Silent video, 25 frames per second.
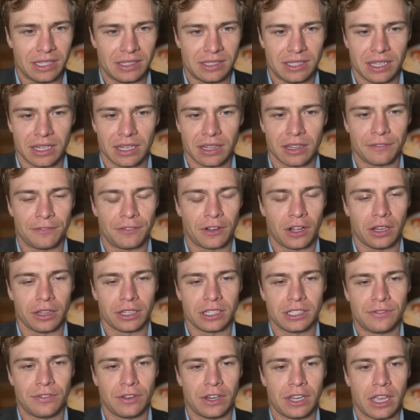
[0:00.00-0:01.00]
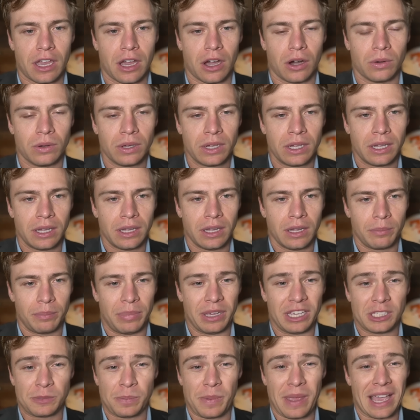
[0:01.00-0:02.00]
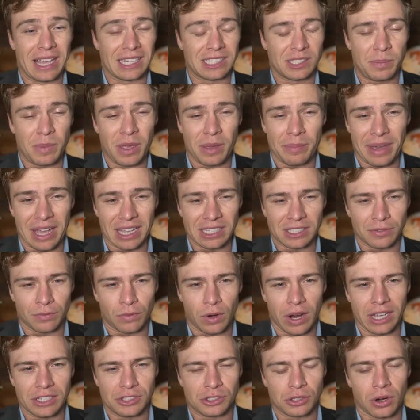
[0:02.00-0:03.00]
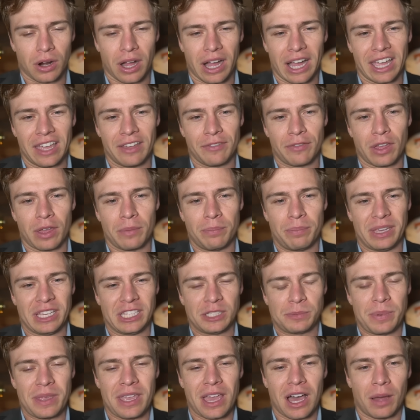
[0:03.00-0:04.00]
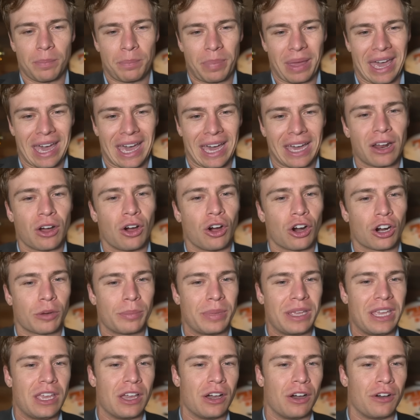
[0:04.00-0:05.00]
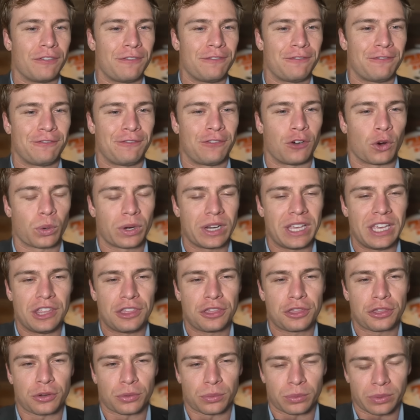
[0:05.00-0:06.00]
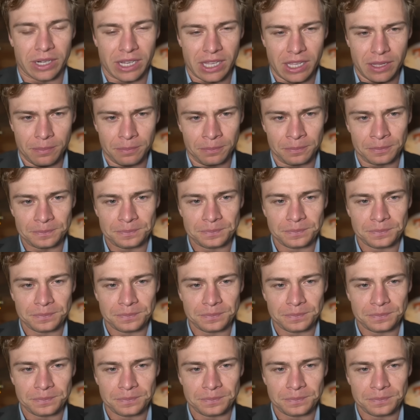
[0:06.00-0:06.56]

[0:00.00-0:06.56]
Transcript: Etienne in the followings video. Bigsby has to be a massive riser. I have Bigsby up at RB43,